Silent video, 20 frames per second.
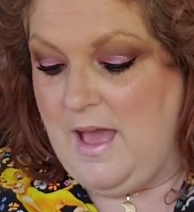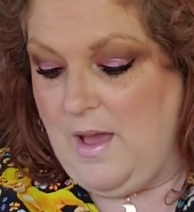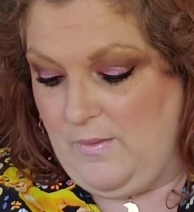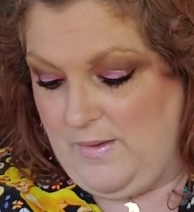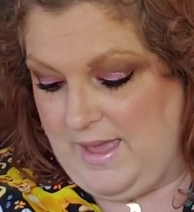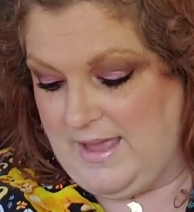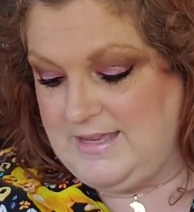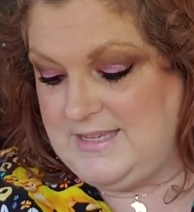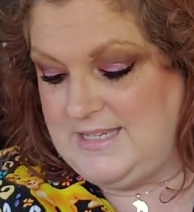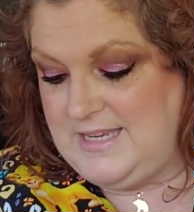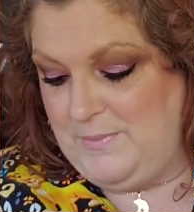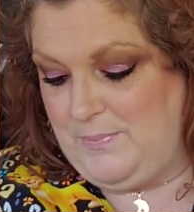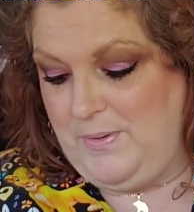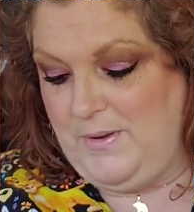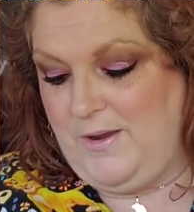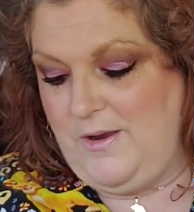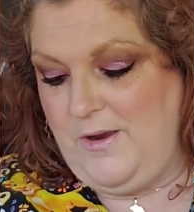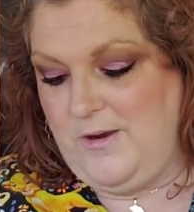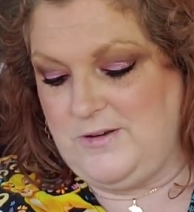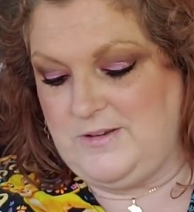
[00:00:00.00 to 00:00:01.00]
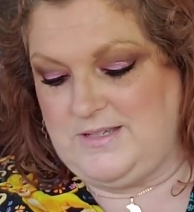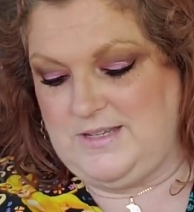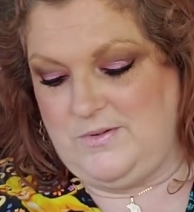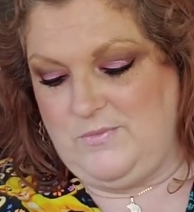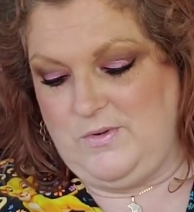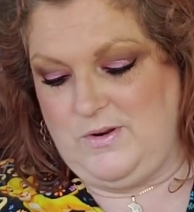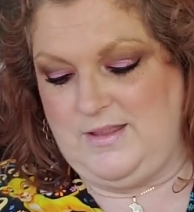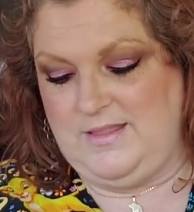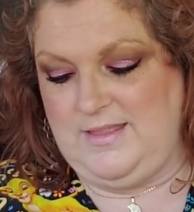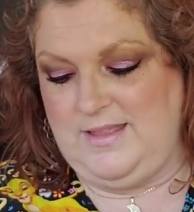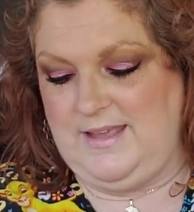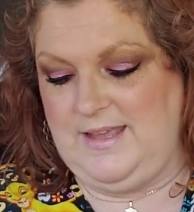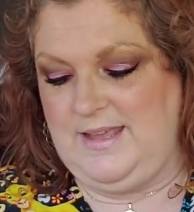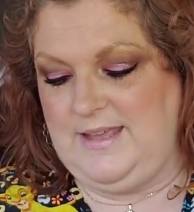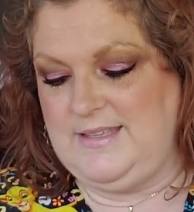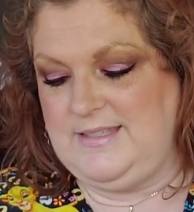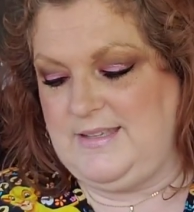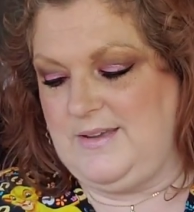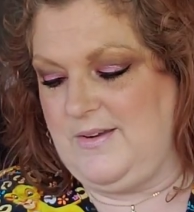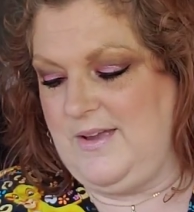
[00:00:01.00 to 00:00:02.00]
Okay, she put hers in one of
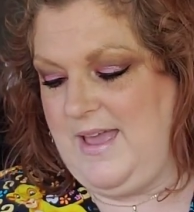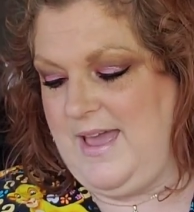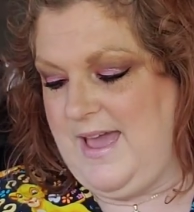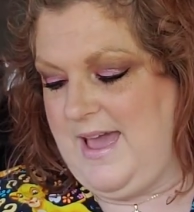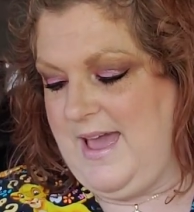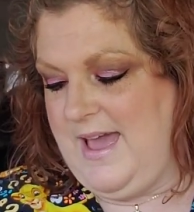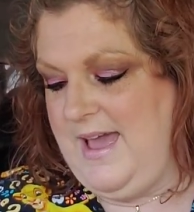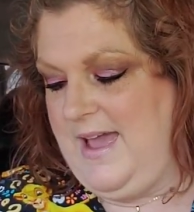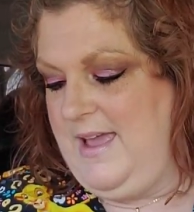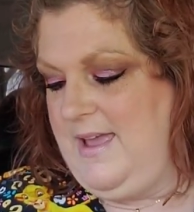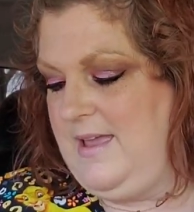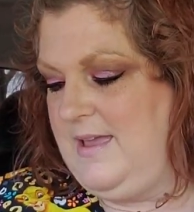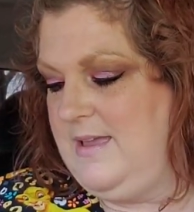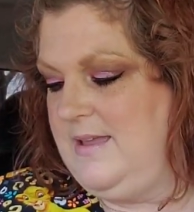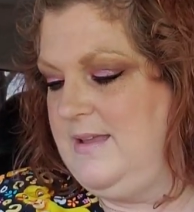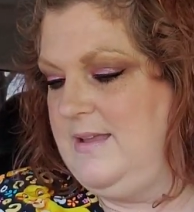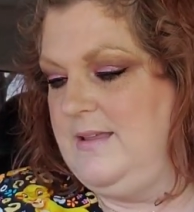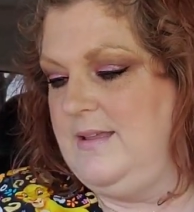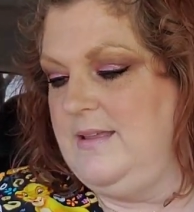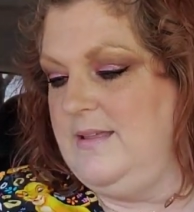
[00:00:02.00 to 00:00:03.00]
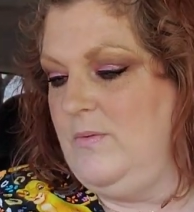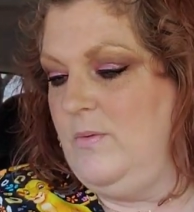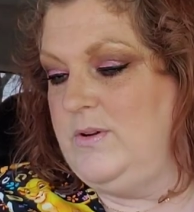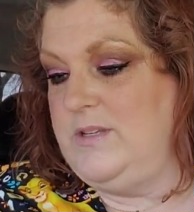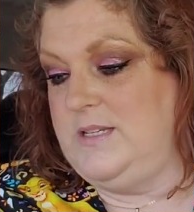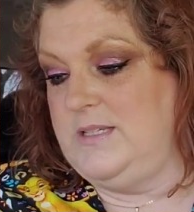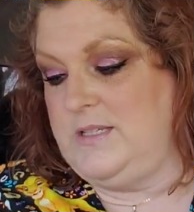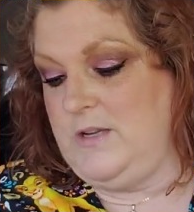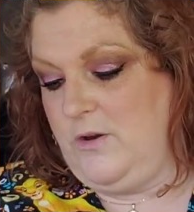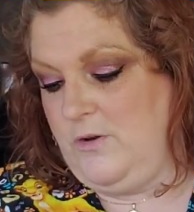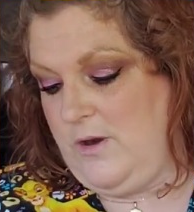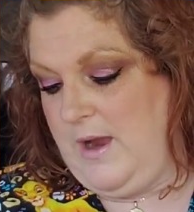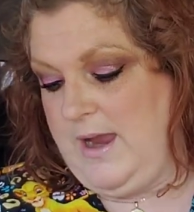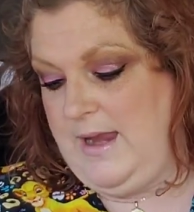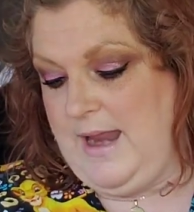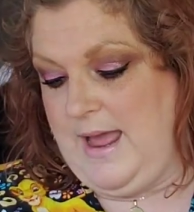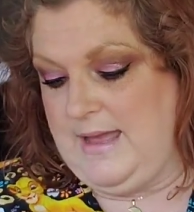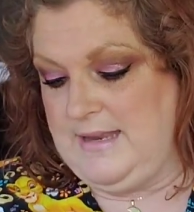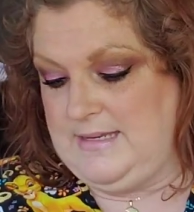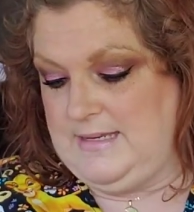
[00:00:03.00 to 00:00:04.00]
these, okay, which is a
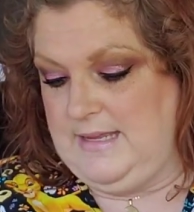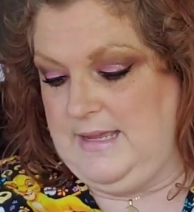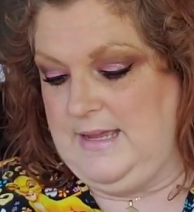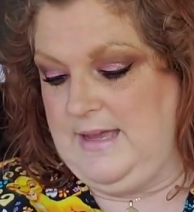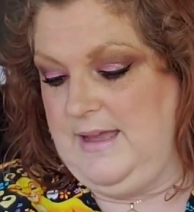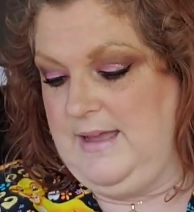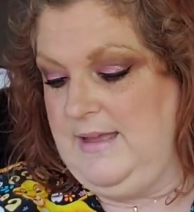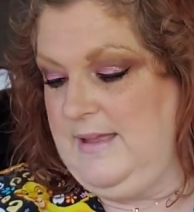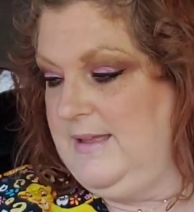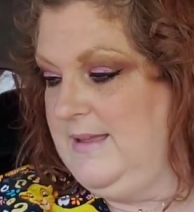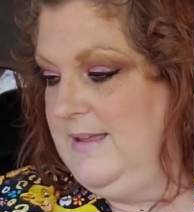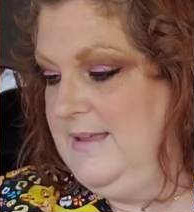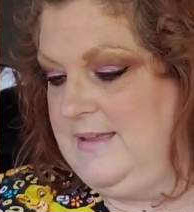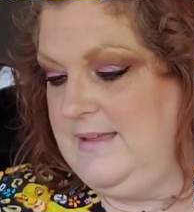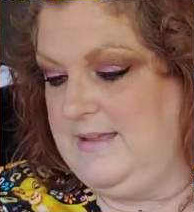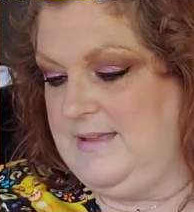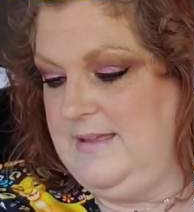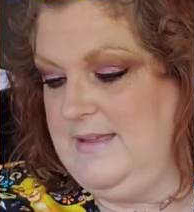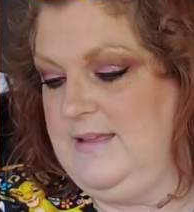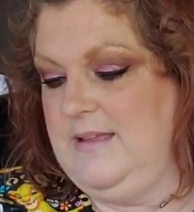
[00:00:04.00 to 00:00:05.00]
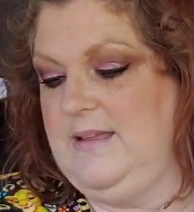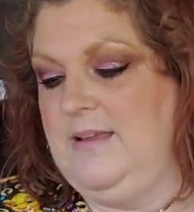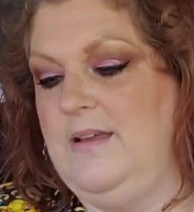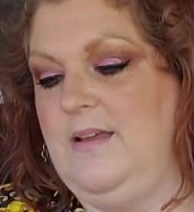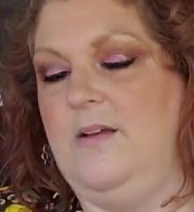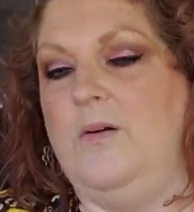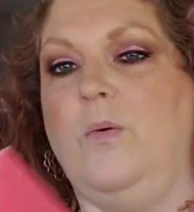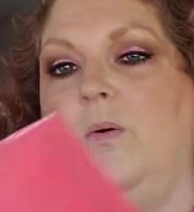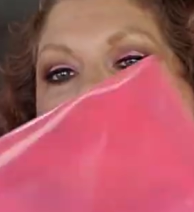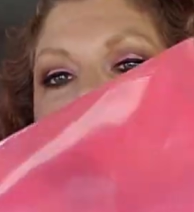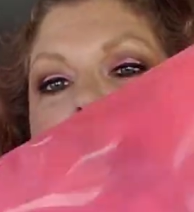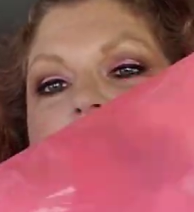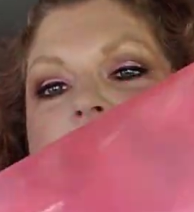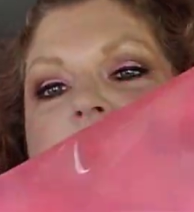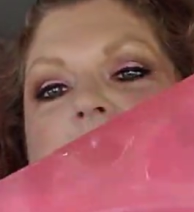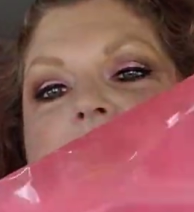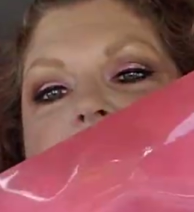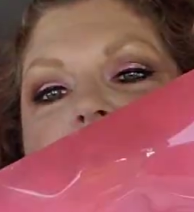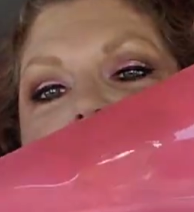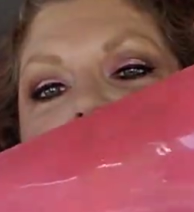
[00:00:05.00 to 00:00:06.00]
great idea. One of
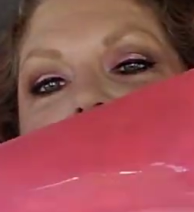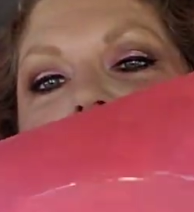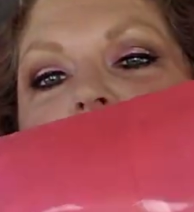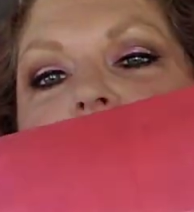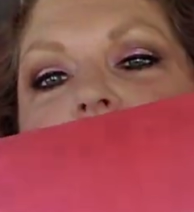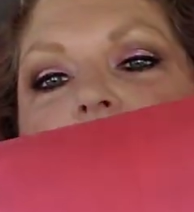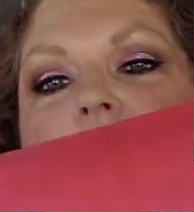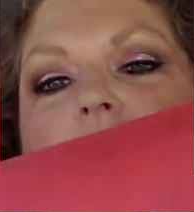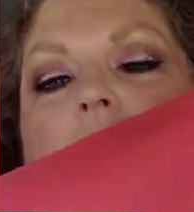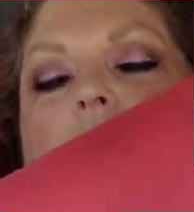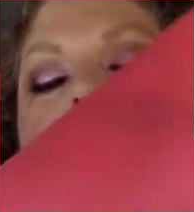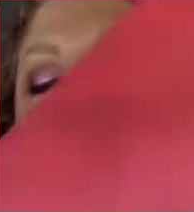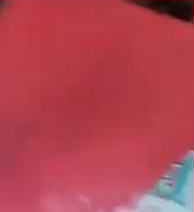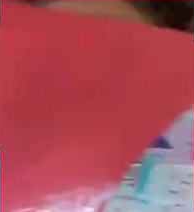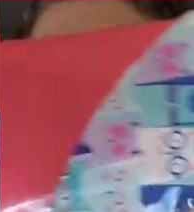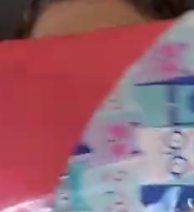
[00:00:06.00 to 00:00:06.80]
these, uh, oh,